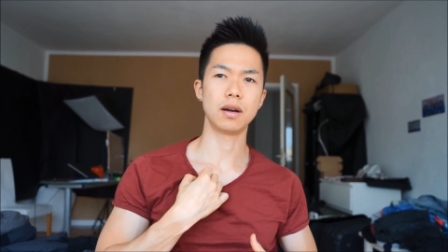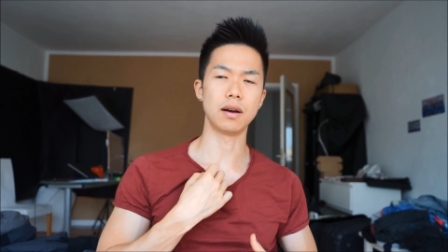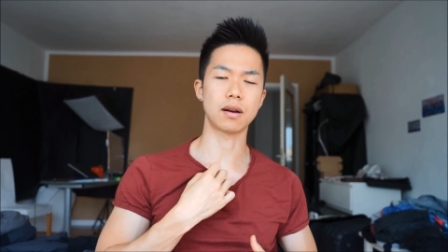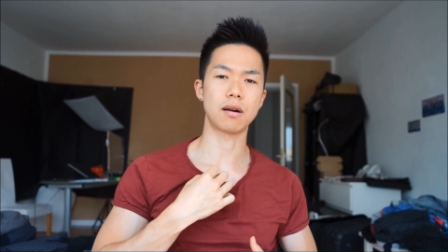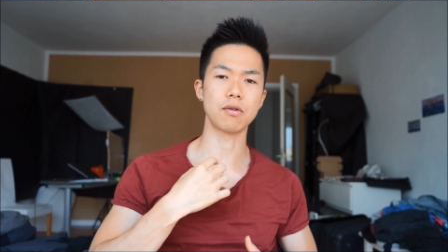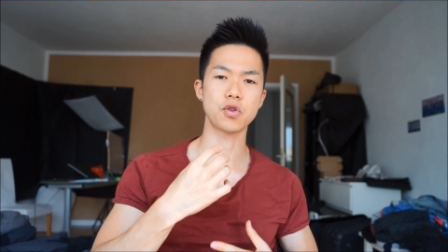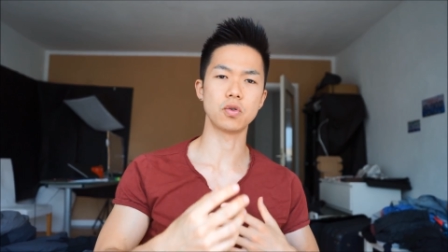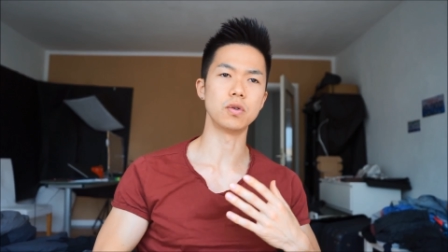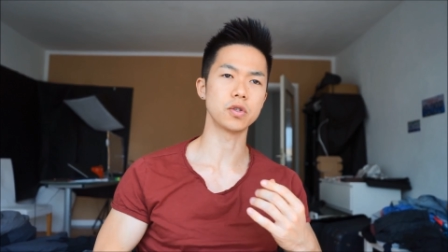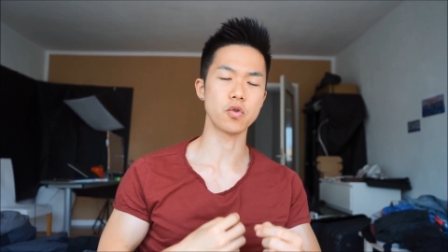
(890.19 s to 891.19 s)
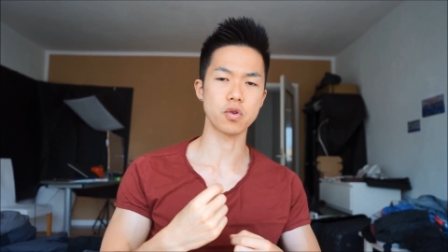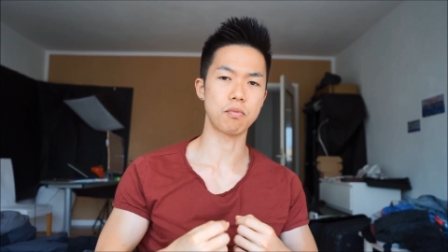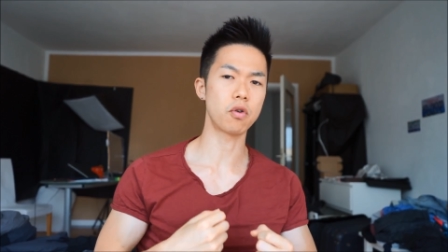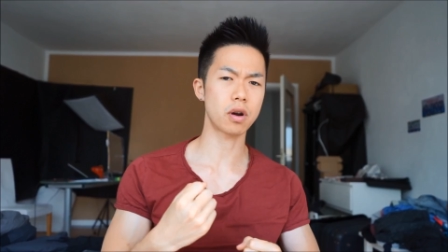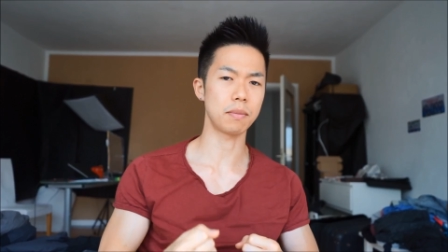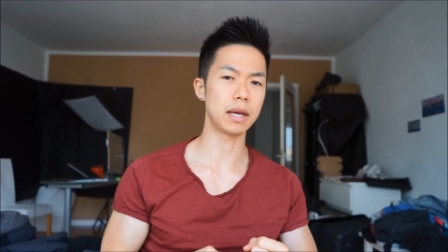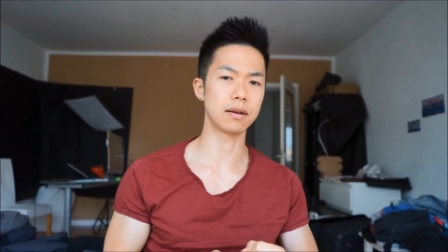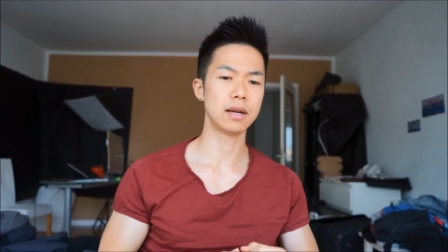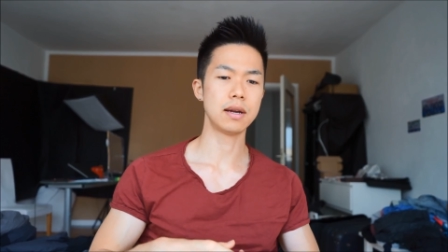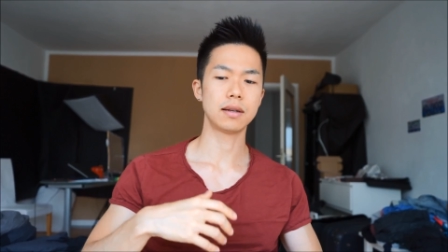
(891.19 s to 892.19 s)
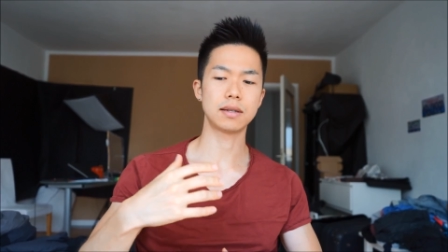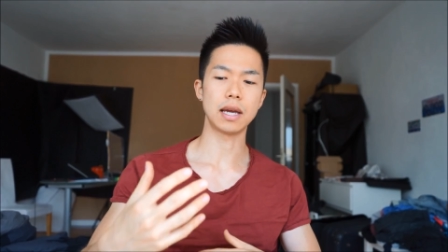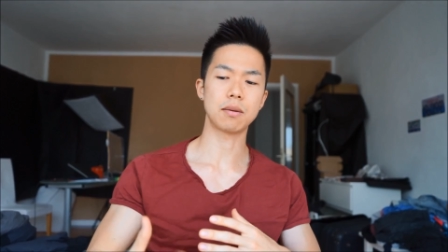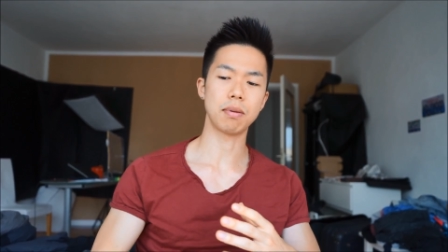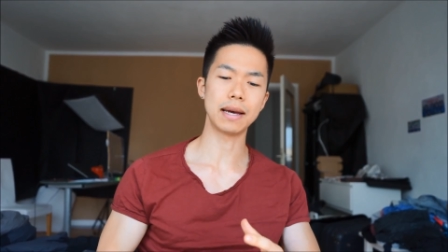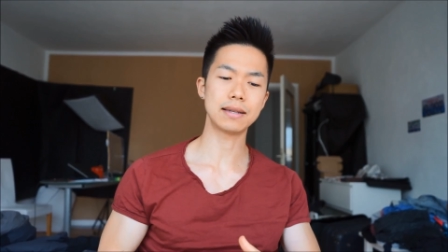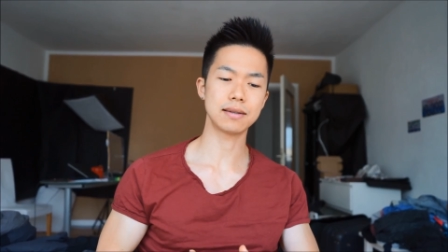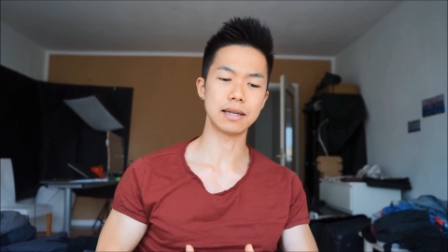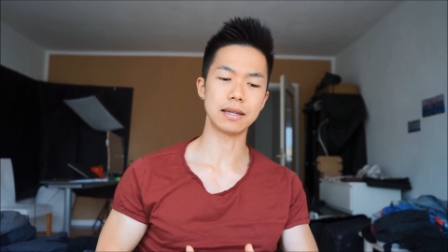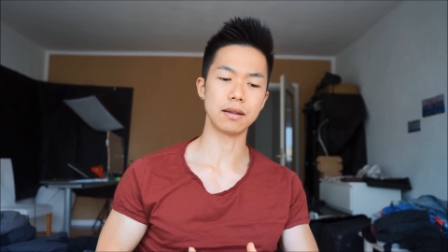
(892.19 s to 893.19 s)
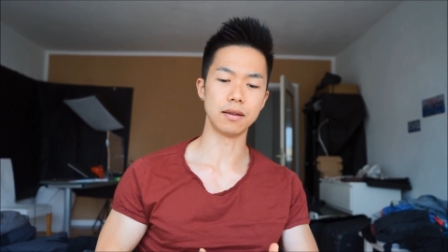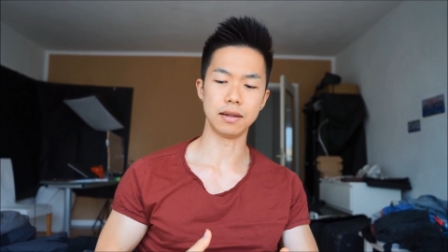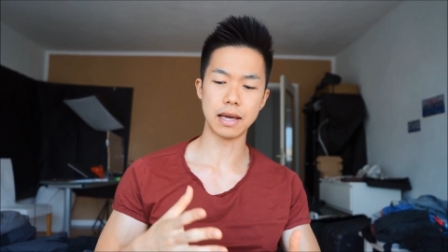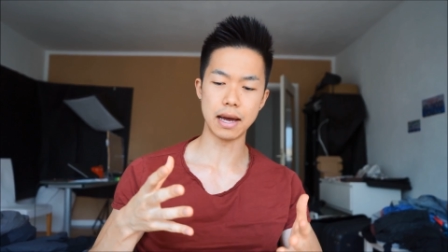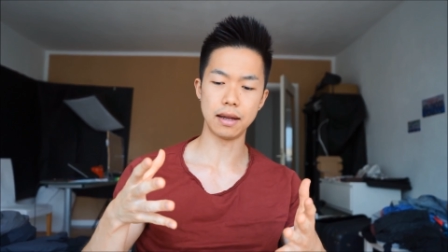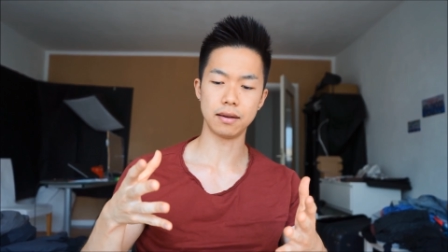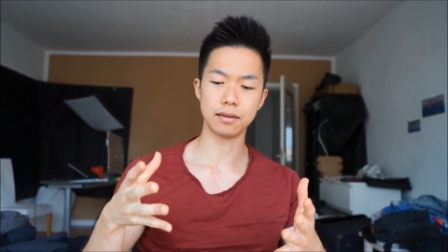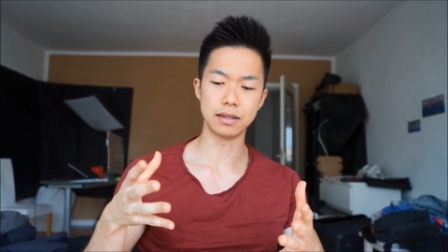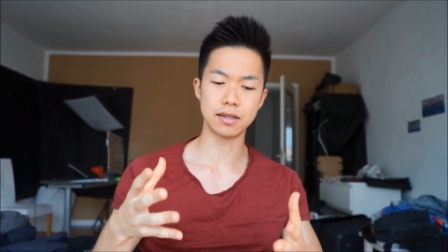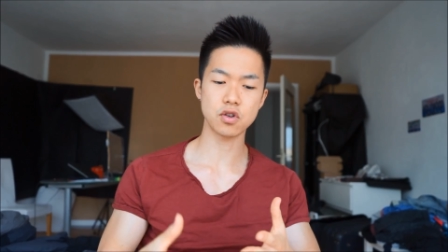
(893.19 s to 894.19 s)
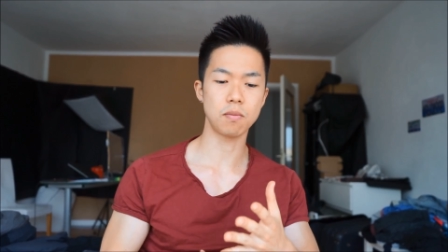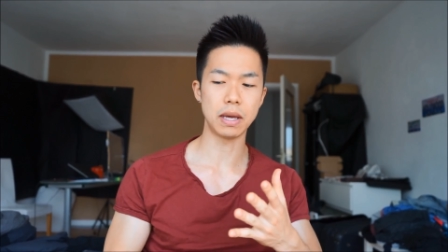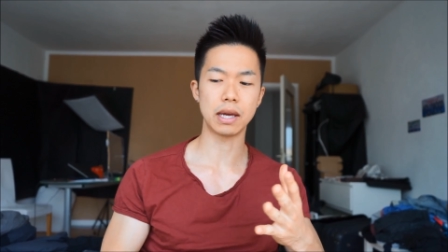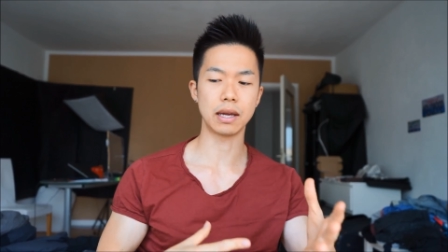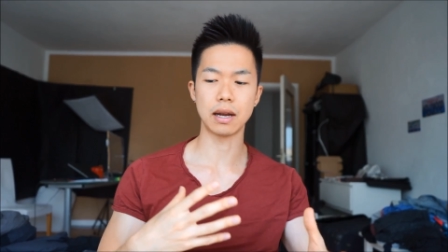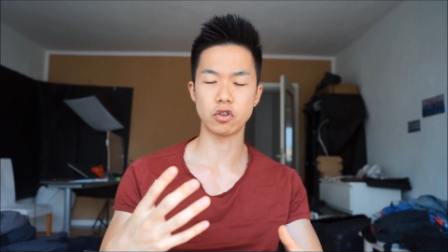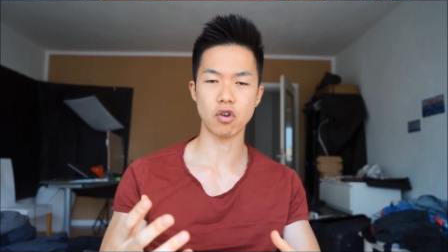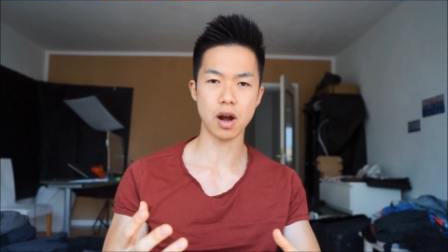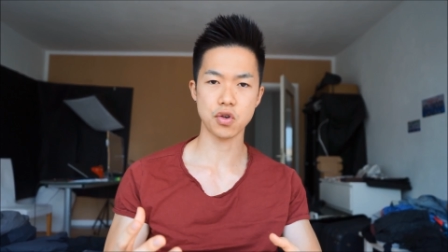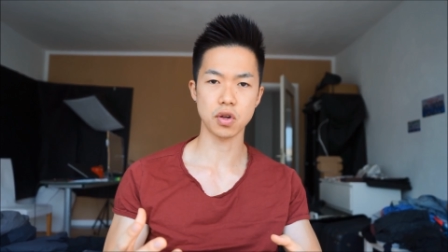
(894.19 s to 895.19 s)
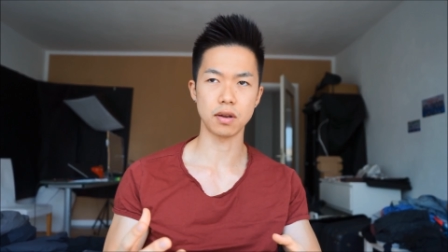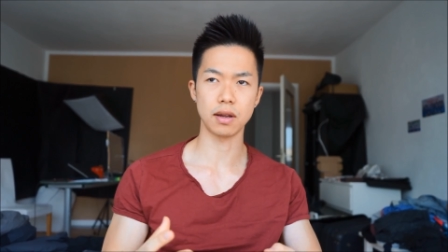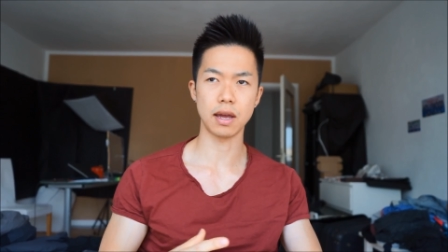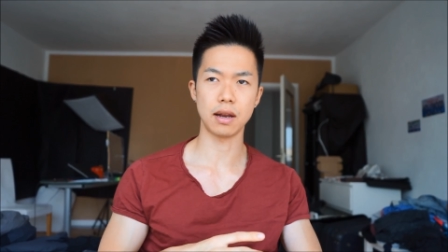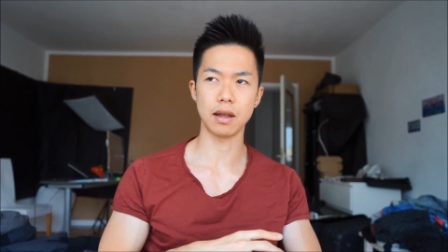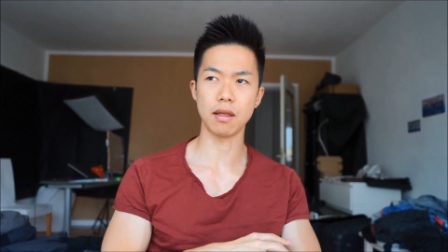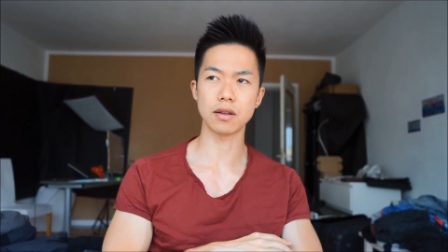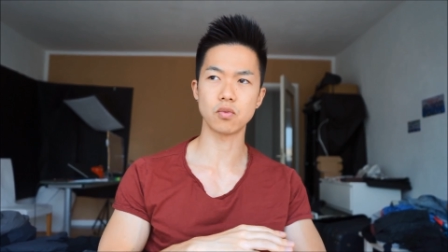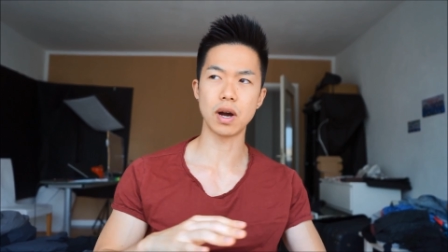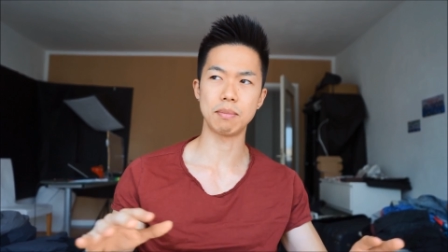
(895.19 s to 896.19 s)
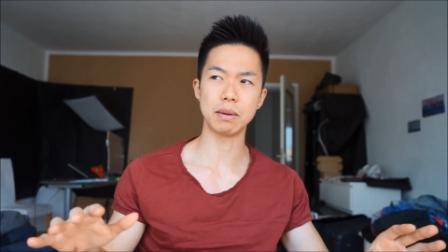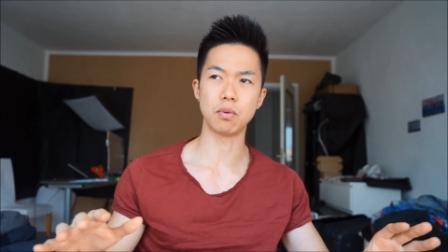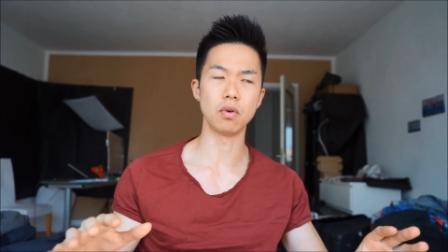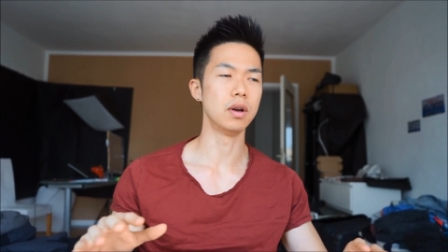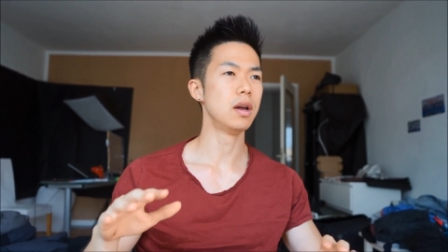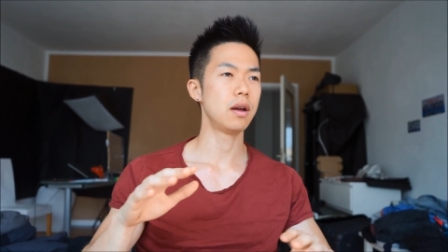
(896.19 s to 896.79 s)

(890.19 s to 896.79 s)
uh, cultural social programming take place in that decision making attraction, and then that's why people